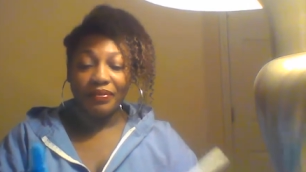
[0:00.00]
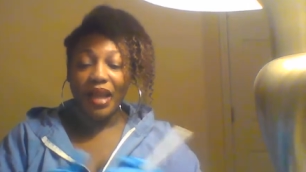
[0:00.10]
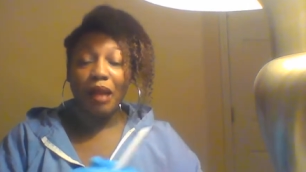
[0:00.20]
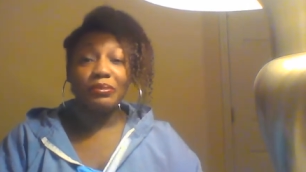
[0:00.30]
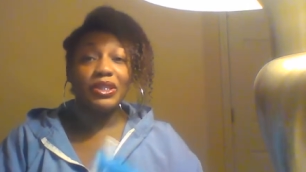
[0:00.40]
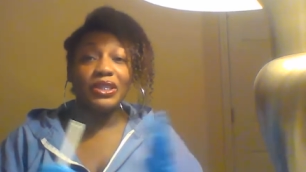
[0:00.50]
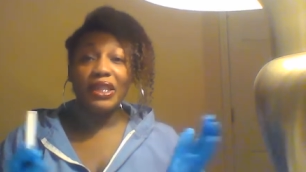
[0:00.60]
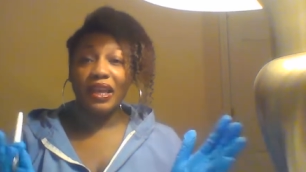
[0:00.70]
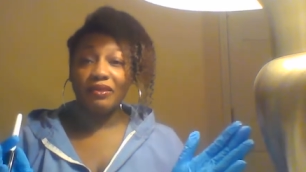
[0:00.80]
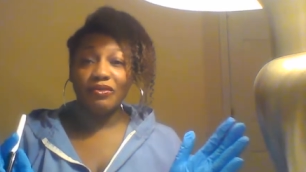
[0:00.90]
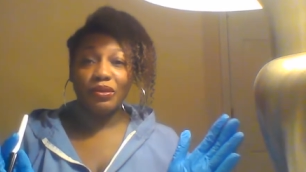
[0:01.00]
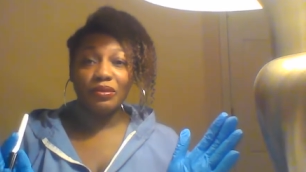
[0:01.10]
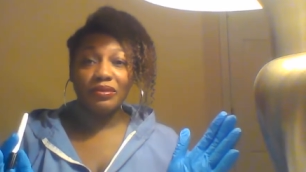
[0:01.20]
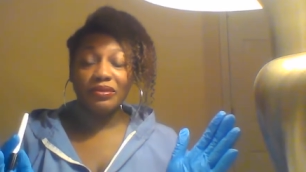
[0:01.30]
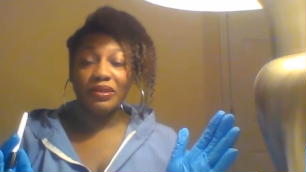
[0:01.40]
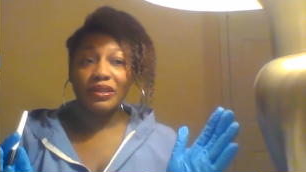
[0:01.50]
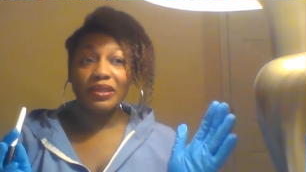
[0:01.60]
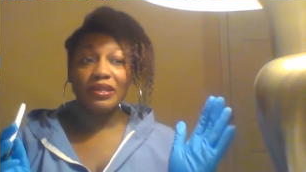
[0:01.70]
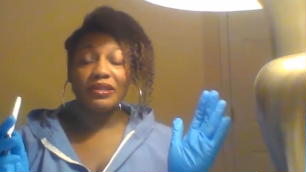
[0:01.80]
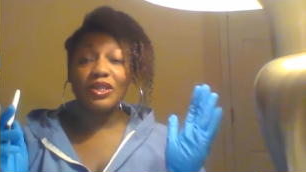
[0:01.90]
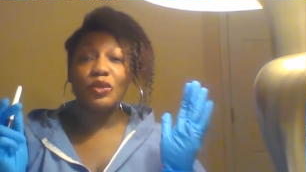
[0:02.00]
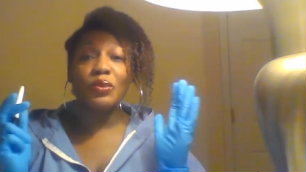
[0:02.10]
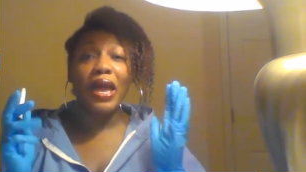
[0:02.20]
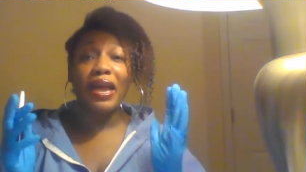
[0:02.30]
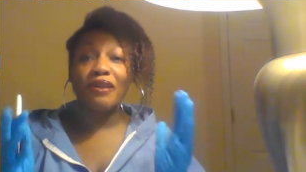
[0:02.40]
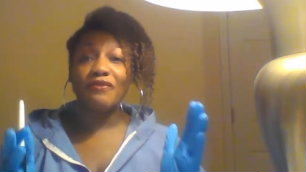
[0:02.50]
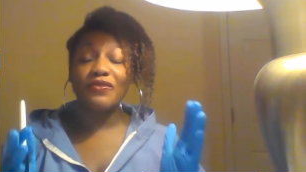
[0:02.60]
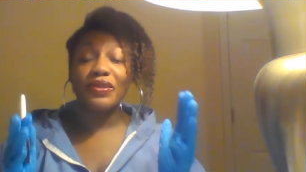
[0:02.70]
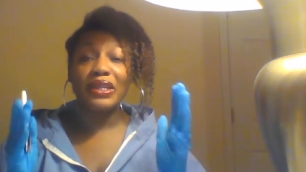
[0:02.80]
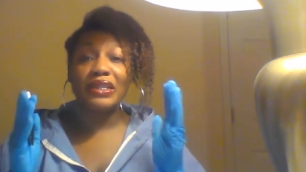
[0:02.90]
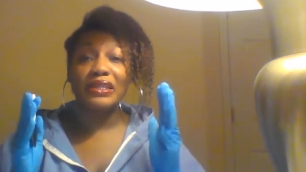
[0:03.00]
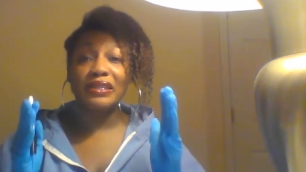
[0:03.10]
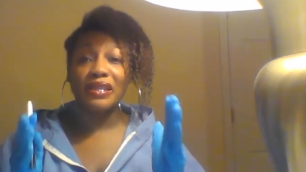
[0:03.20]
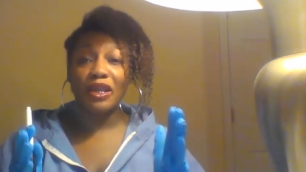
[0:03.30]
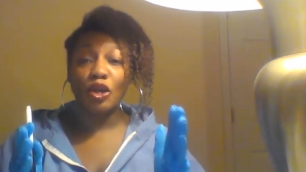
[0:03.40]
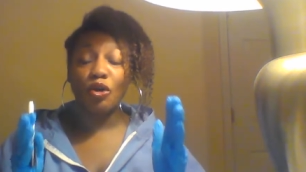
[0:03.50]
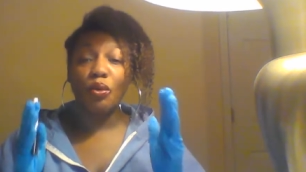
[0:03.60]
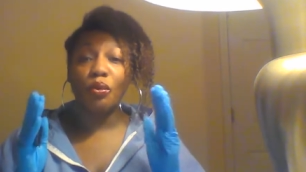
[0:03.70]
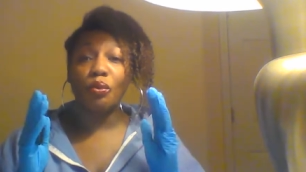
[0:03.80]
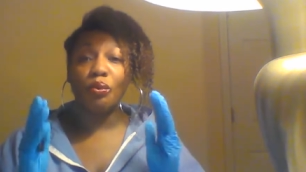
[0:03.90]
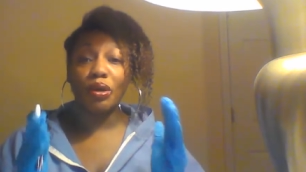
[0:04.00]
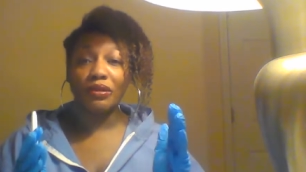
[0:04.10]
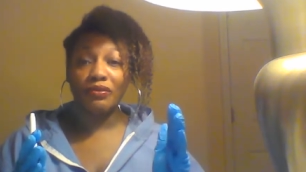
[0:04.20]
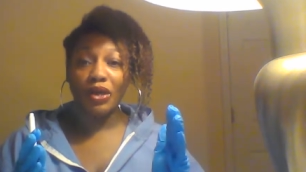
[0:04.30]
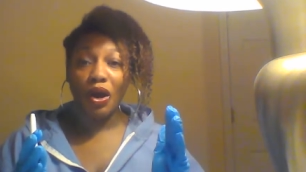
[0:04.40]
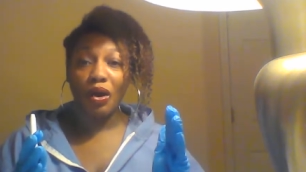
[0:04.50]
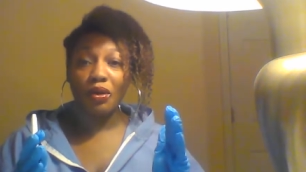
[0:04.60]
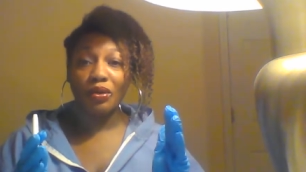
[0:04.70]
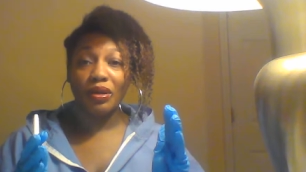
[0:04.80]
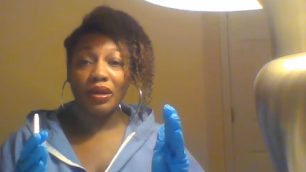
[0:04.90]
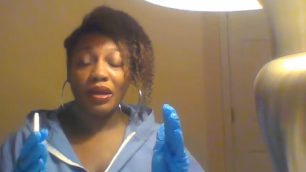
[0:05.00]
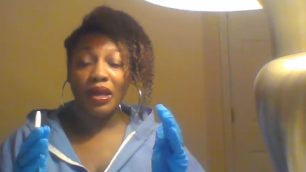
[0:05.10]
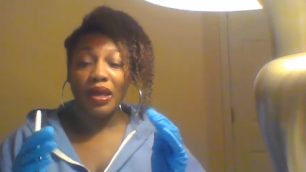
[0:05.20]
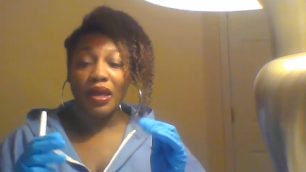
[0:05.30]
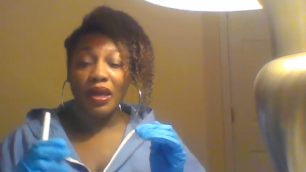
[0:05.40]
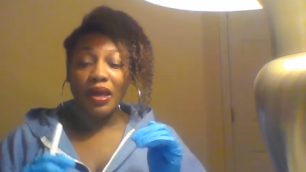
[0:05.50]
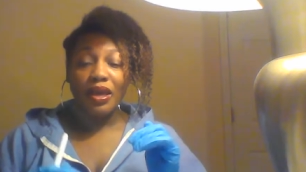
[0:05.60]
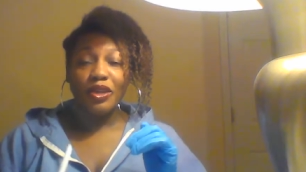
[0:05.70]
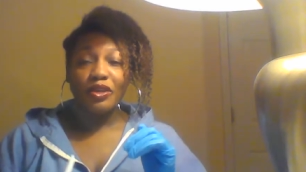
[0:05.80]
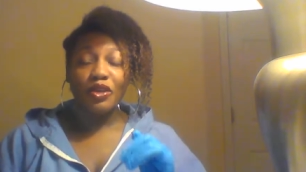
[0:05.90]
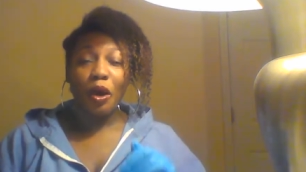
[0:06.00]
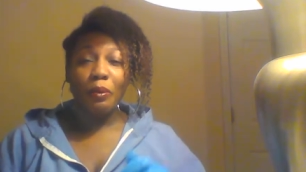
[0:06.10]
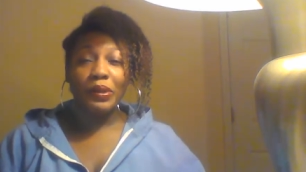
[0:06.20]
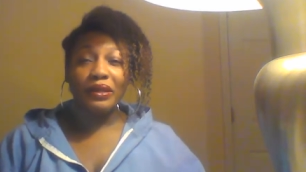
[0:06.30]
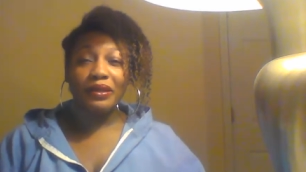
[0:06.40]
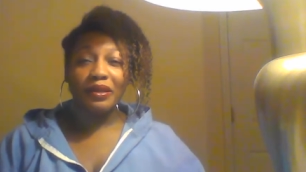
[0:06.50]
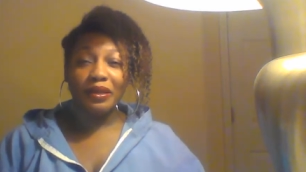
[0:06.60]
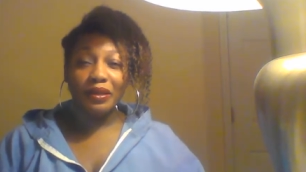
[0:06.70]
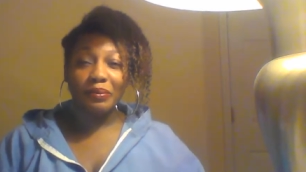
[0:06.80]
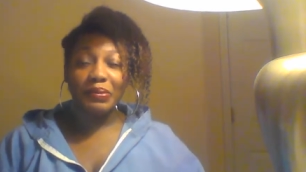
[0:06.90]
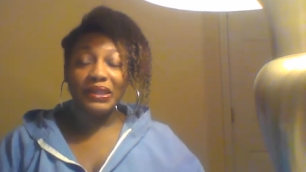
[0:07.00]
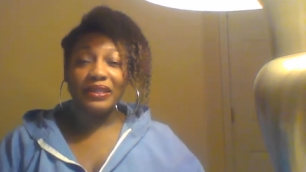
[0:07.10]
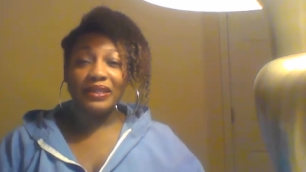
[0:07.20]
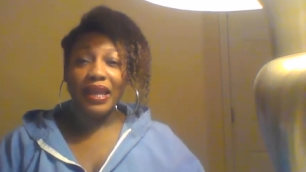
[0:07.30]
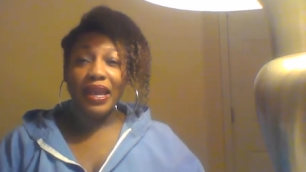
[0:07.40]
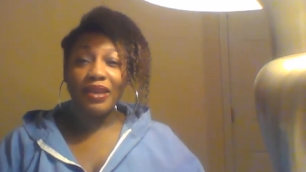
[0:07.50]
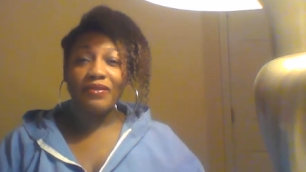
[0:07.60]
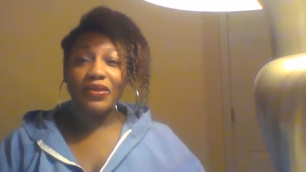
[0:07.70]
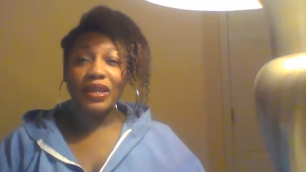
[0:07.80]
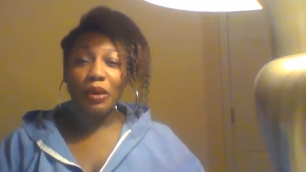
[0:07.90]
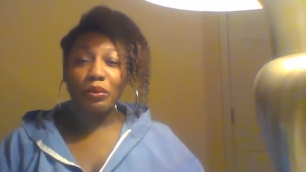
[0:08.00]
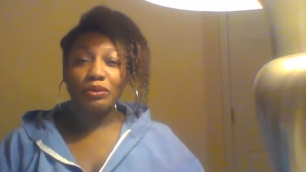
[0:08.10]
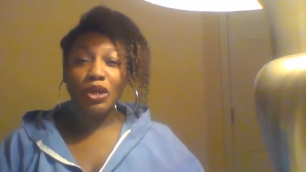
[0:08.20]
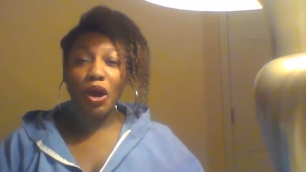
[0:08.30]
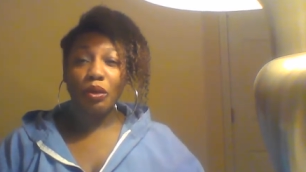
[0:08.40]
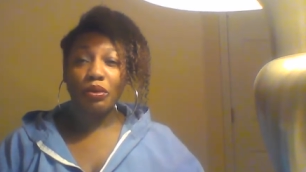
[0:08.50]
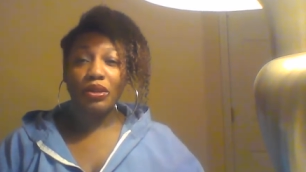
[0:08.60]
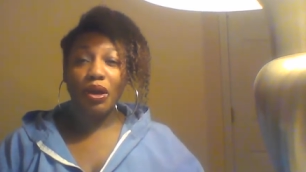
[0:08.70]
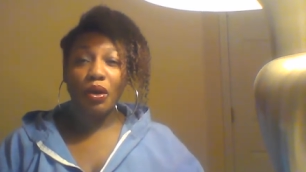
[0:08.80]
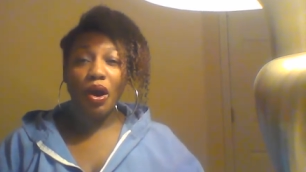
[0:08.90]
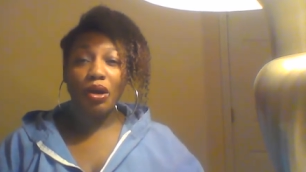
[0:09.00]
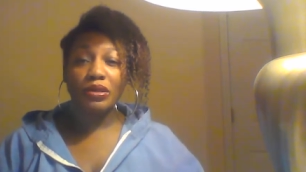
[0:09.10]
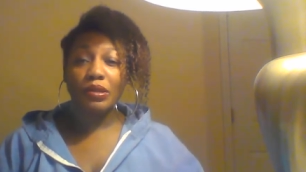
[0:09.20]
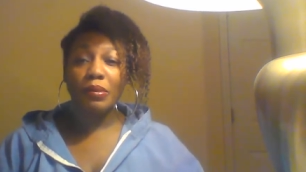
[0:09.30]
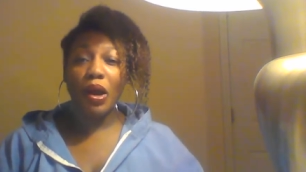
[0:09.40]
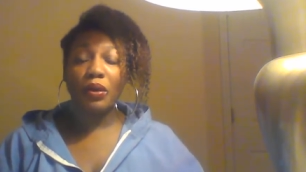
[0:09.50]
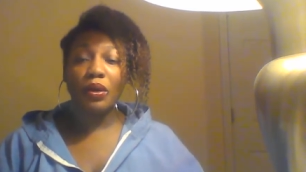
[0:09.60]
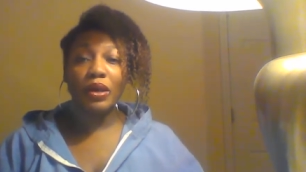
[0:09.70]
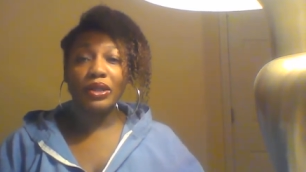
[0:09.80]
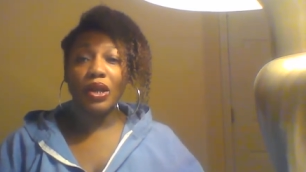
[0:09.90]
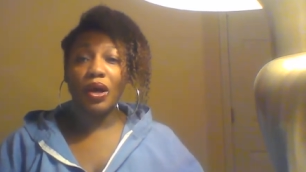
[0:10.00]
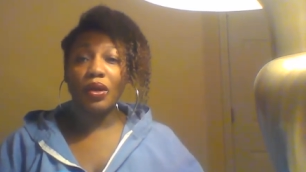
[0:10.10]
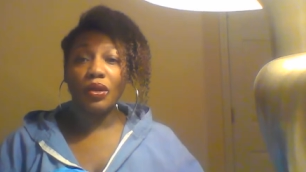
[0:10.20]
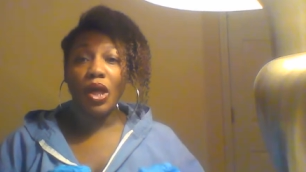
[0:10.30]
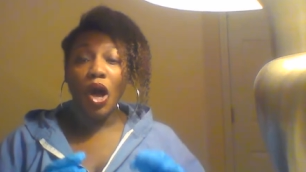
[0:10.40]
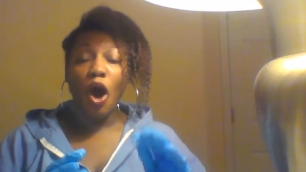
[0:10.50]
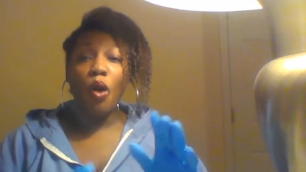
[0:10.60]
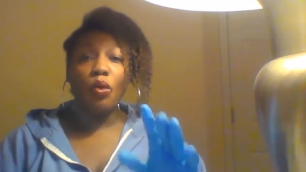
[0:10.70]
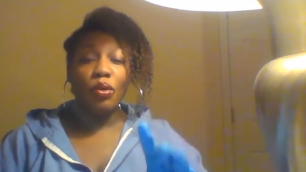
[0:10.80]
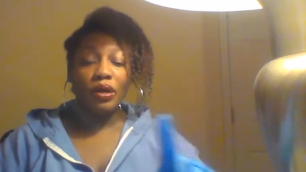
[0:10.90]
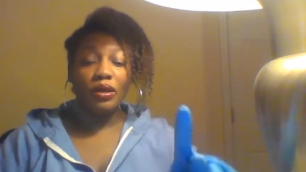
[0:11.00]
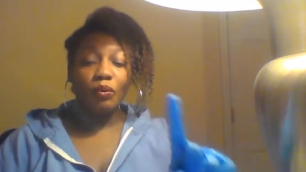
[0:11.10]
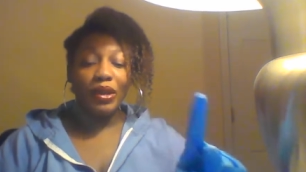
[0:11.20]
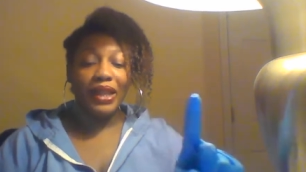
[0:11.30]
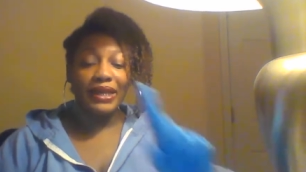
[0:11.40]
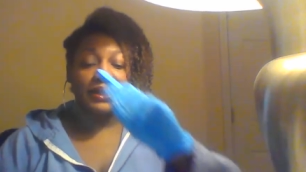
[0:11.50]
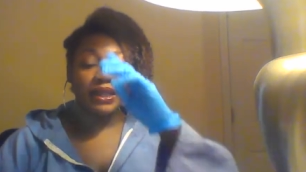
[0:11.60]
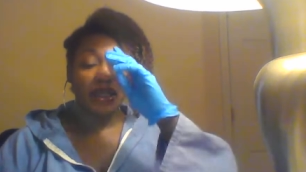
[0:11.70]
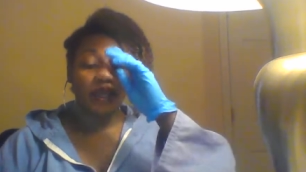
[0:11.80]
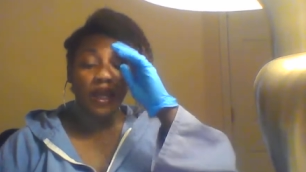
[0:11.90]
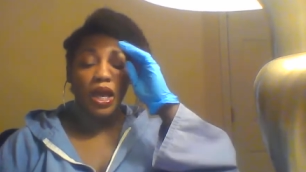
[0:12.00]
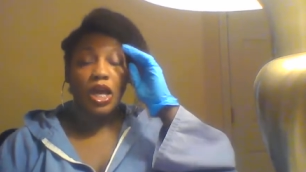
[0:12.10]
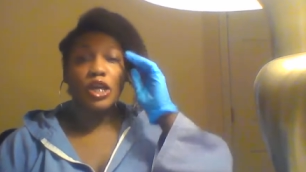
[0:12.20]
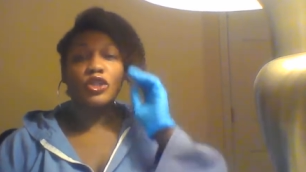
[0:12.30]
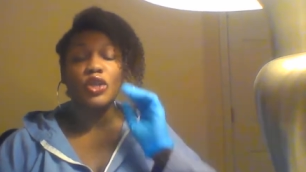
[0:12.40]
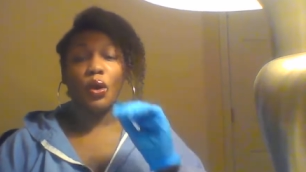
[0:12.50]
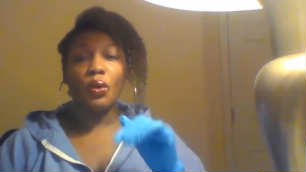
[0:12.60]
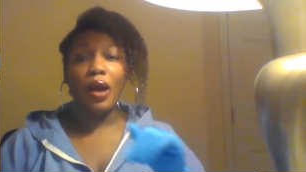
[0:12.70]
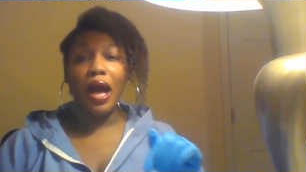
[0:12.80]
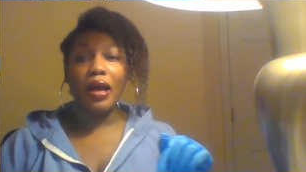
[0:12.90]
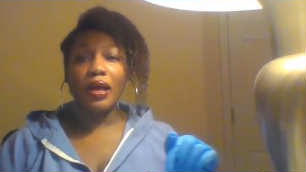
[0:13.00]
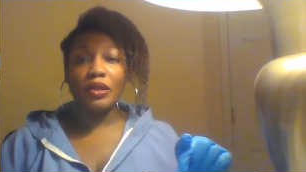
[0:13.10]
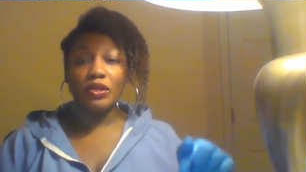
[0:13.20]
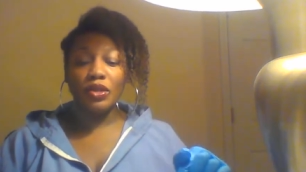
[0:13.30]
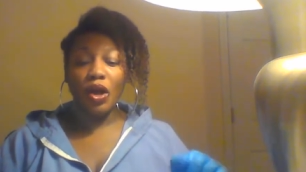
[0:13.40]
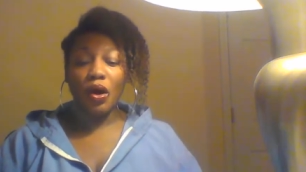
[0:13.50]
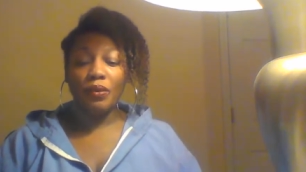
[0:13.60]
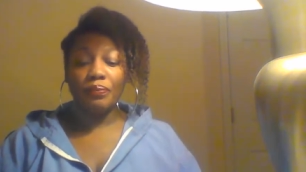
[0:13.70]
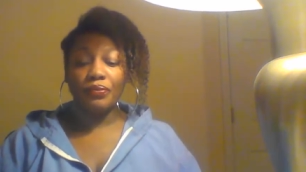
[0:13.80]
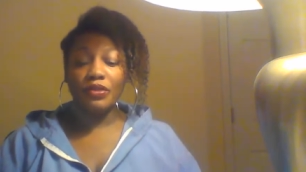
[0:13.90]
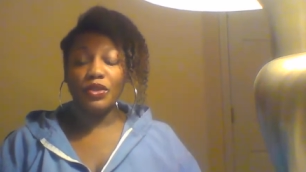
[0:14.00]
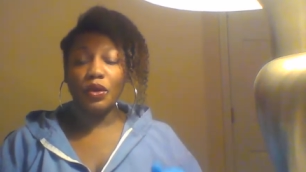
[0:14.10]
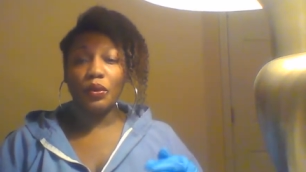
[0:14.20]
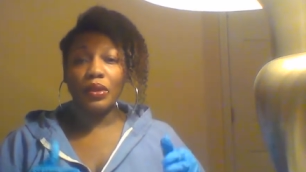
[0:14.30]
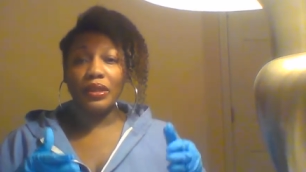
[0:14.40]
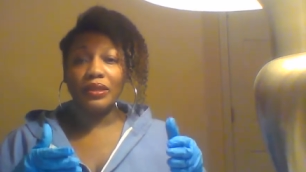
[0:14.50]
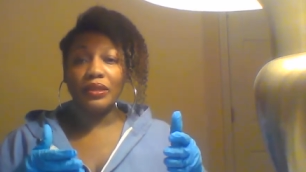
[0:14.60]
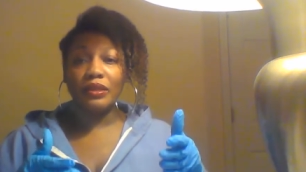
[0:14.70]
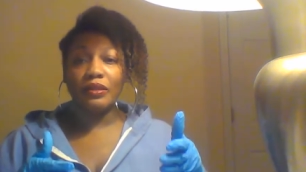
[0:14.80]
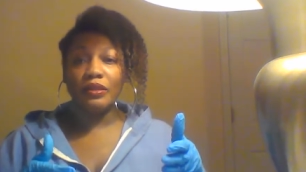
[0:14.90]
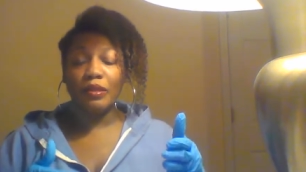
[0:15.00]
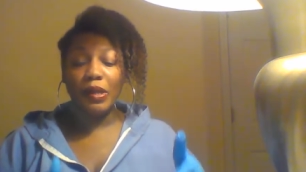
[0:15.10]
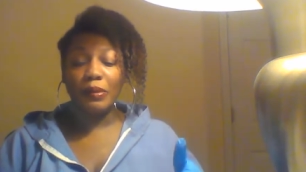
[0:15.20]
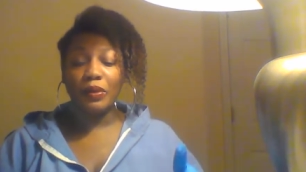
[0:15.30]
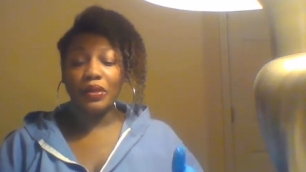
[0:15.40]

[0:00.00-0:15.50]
I'm just thankful to every single one of y'all. Y'all be good, be safe, and I will talk with y'all all tomorrow. And y'all, oh, one last thing. So, y'all, so the people